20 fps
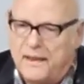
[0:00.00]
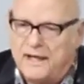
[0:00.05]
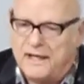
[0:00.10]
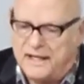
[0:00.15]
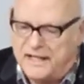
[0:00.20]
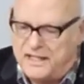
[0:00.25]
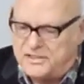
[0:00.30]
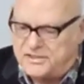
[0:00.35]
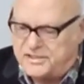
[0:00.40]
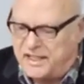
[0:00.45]

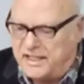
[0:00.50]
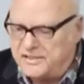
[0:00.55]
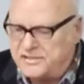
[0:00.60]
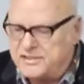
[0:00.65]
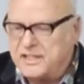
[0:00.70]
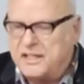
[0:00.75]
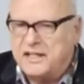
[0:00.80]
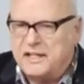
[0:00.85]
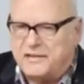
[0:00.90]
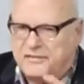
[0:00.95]
He says,
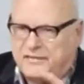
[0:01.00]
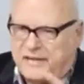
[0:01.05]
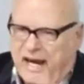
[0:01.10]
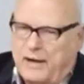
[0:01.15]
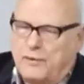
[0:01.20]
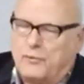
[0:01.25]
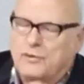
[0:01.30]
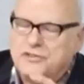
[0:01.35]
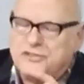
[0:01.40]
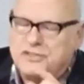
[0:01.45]

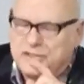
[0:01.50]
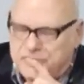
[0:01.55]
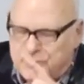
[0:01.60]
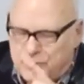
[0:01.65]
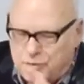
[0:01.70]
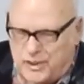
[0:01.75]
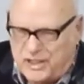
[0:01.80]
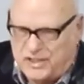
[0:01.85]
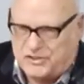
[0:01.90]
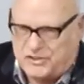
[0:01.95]
That was the
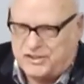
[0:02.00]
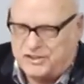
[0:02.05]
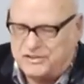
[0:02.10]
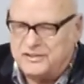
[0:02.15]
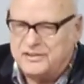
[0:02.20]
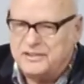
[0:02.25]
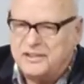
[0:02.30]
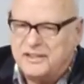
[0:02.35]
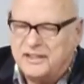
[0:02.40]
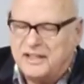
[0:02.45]
tuition